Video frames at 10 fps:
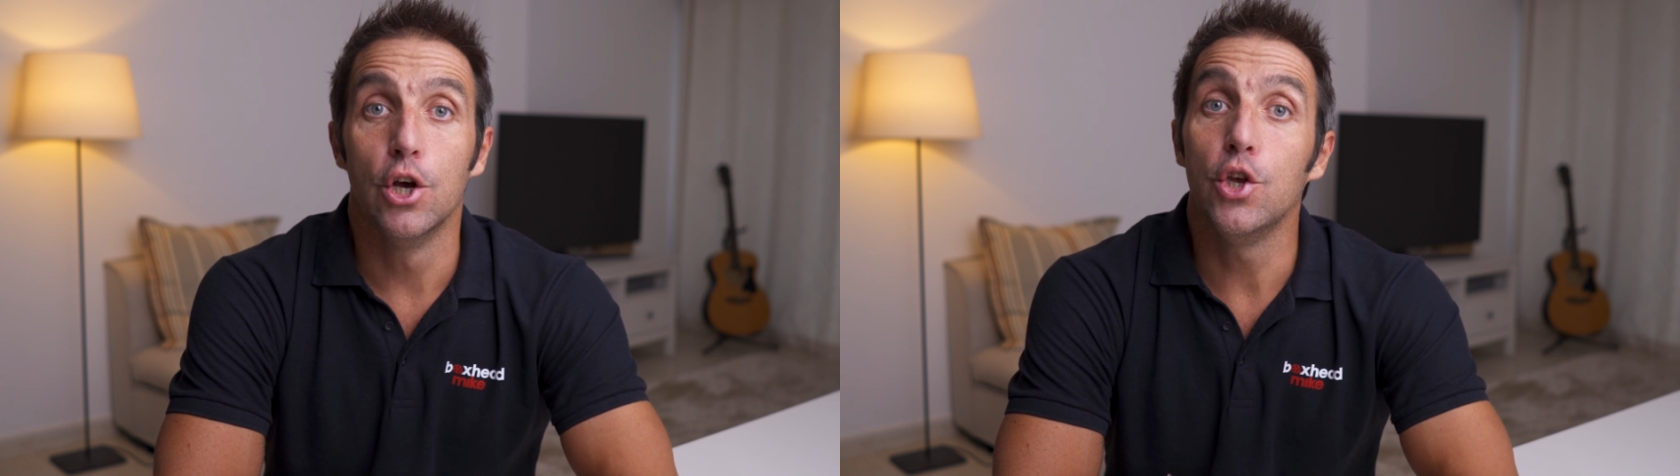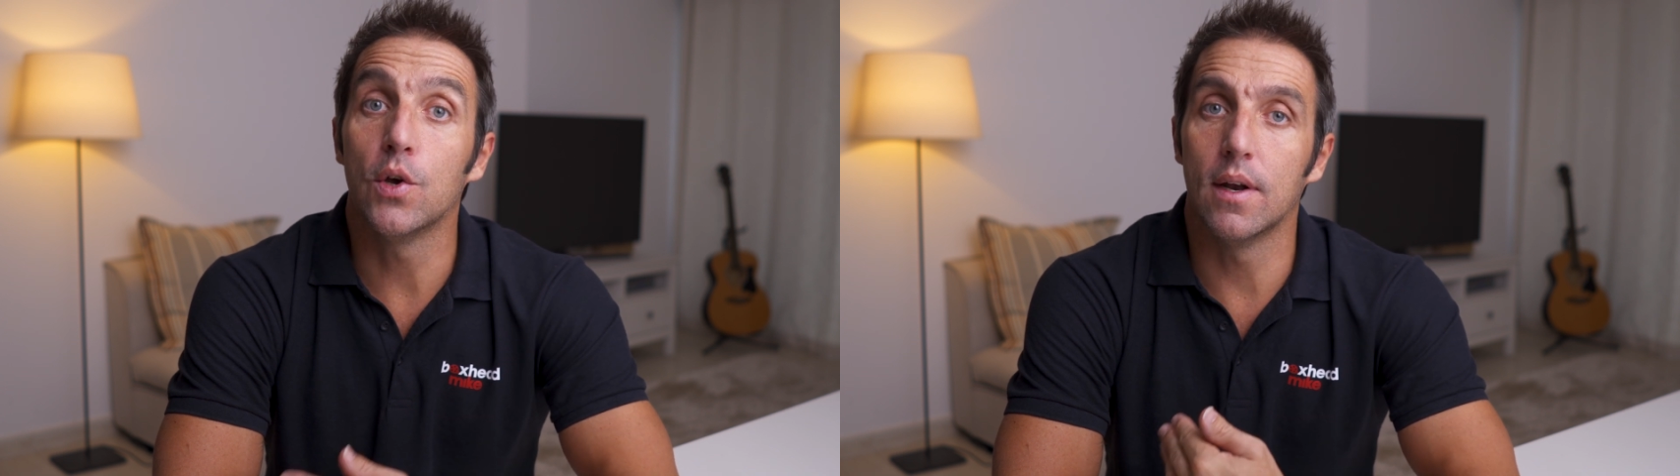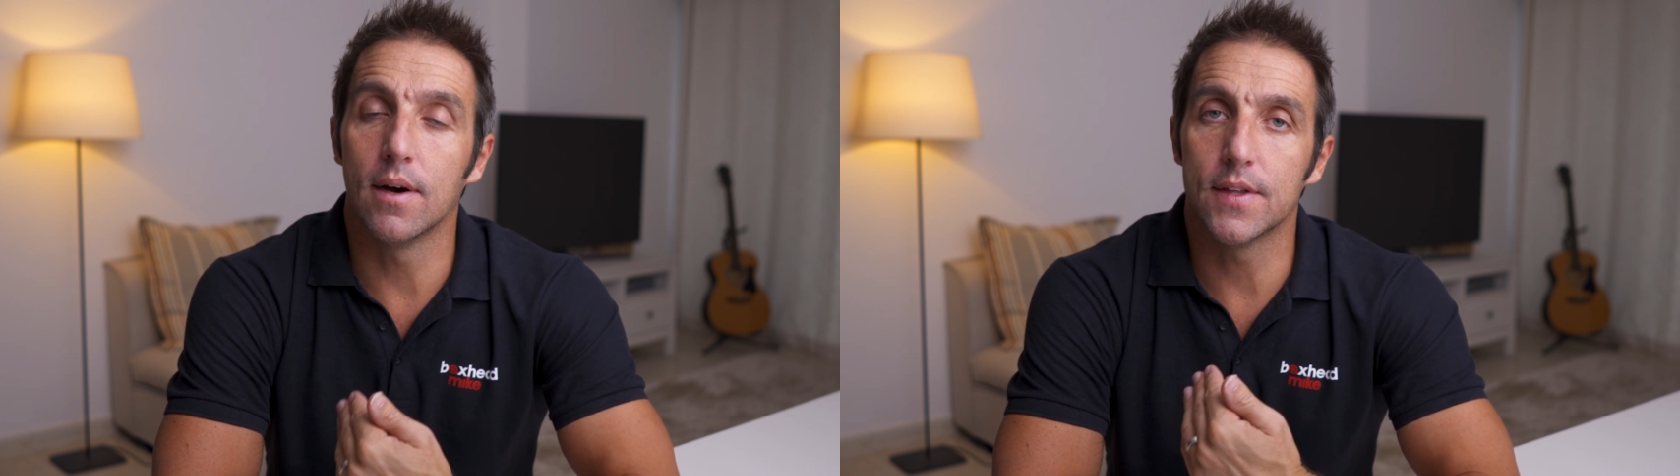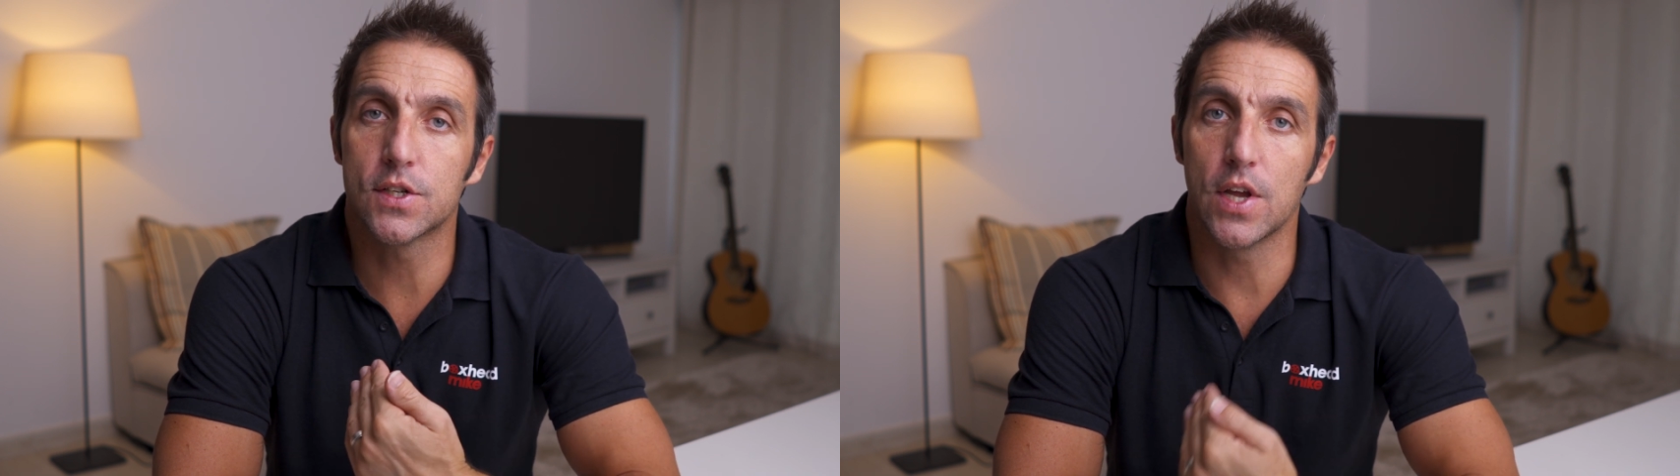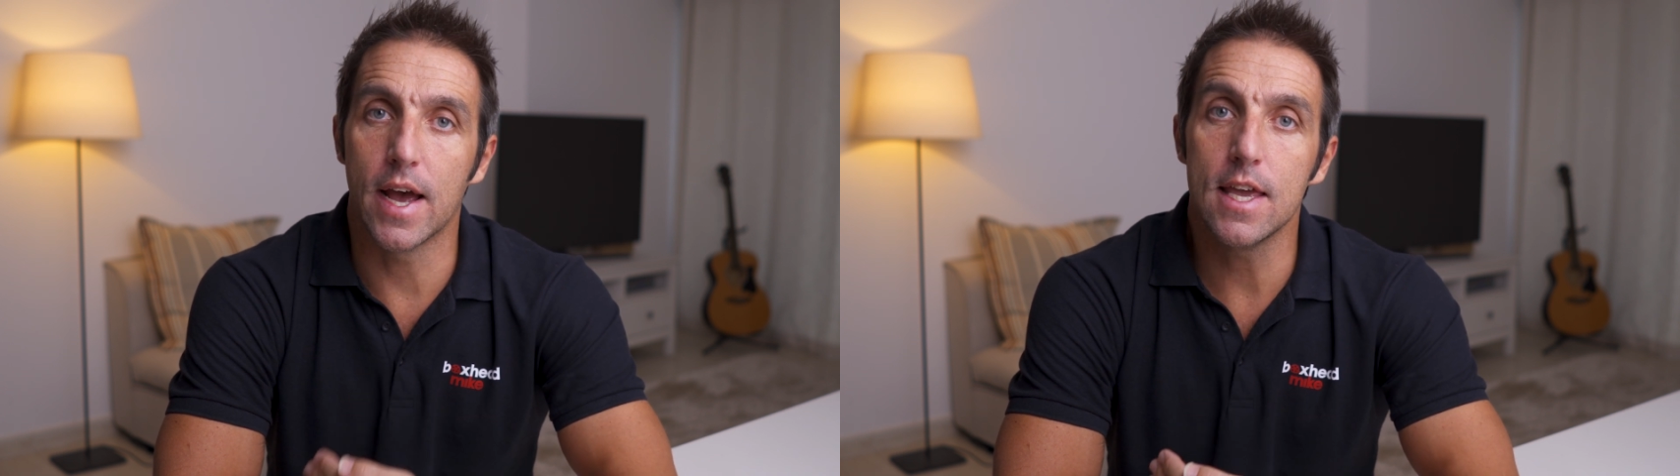You can either
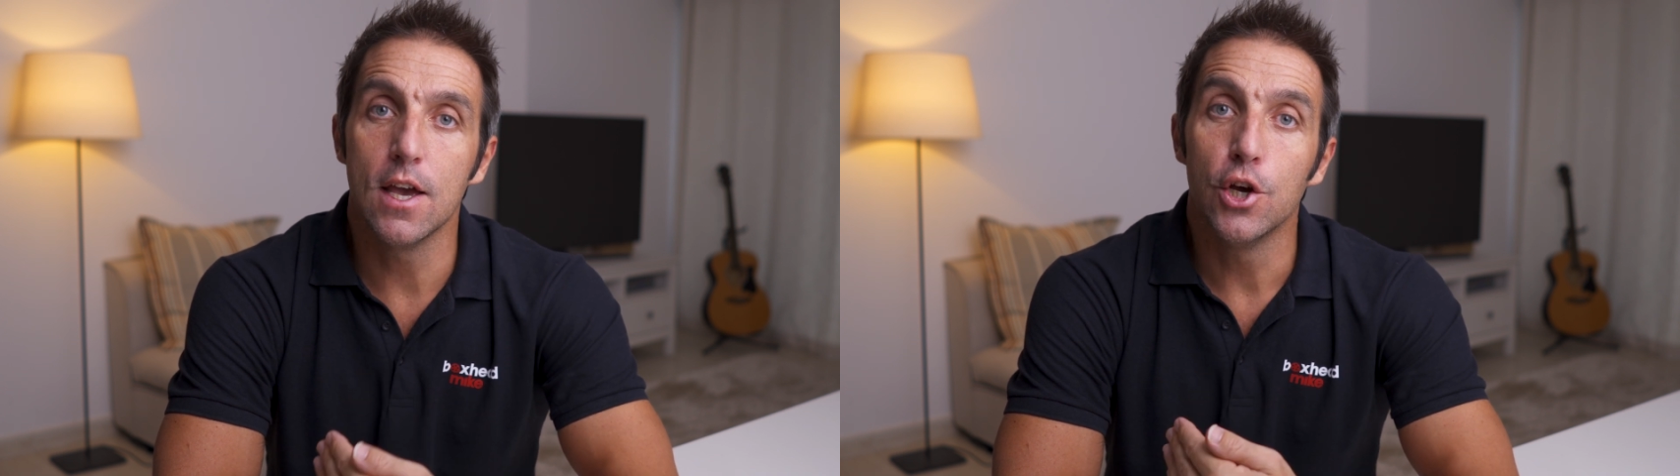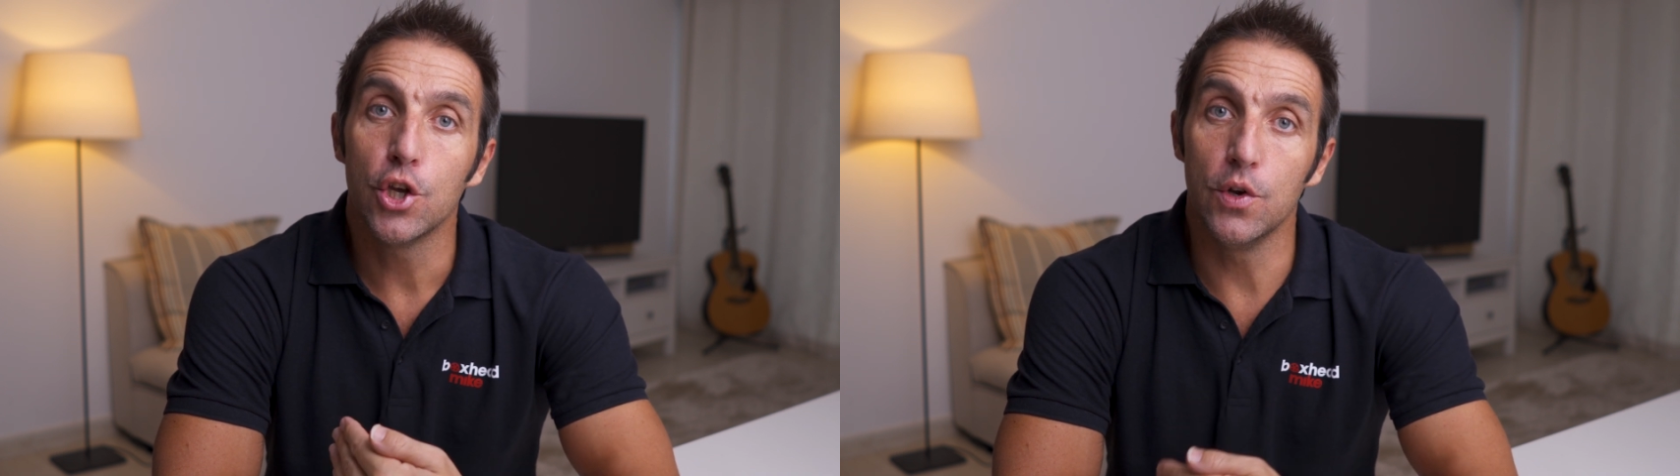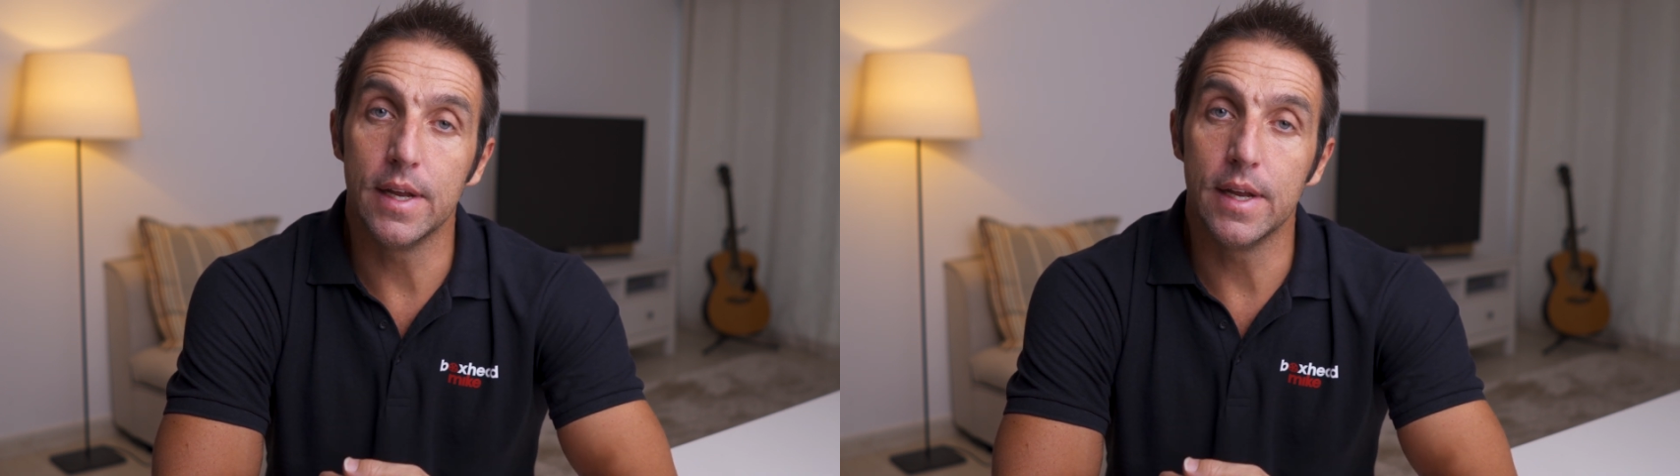say you